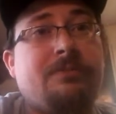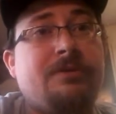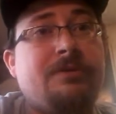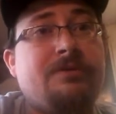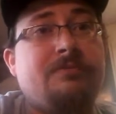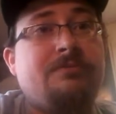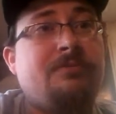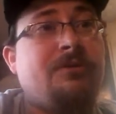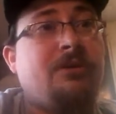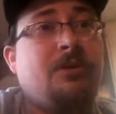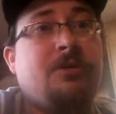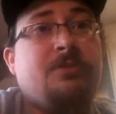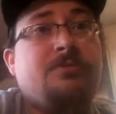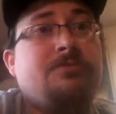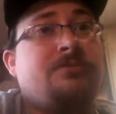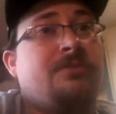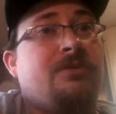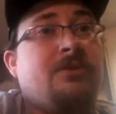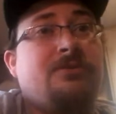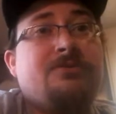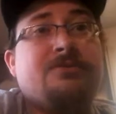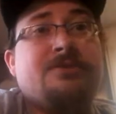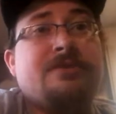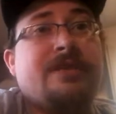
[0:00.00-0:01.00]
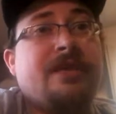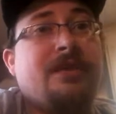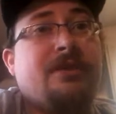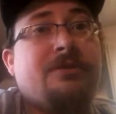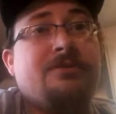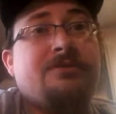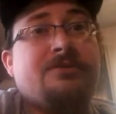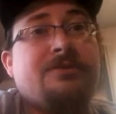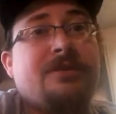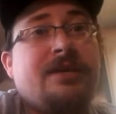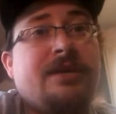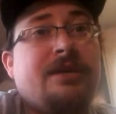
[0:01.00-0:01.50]
But no
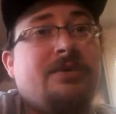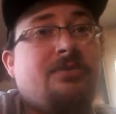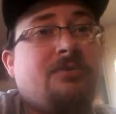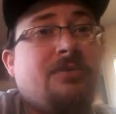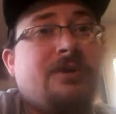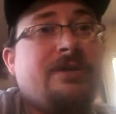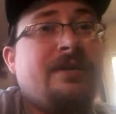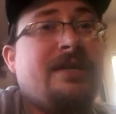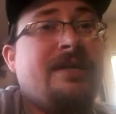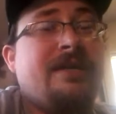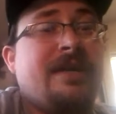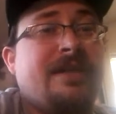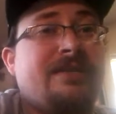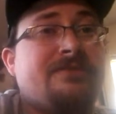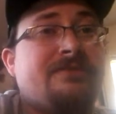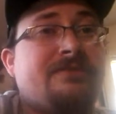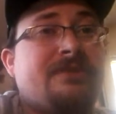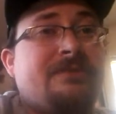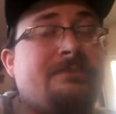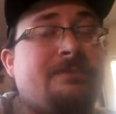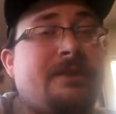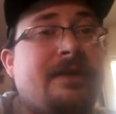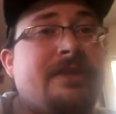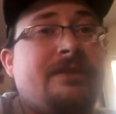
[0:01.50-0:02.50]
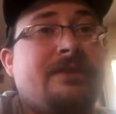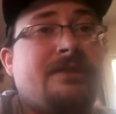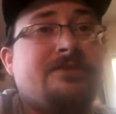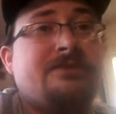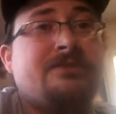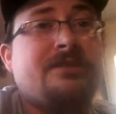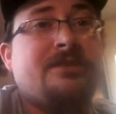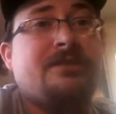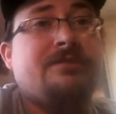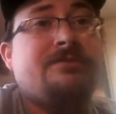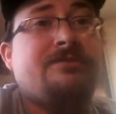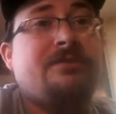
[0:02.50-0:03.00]
scale saying when they actually made their
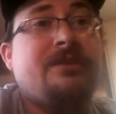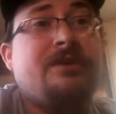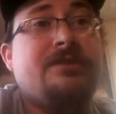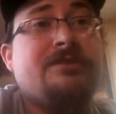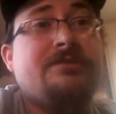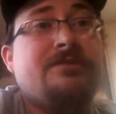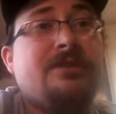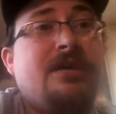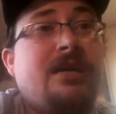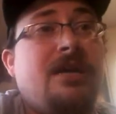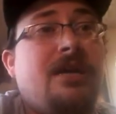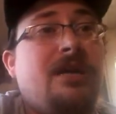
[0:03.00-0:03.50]
sacrifice.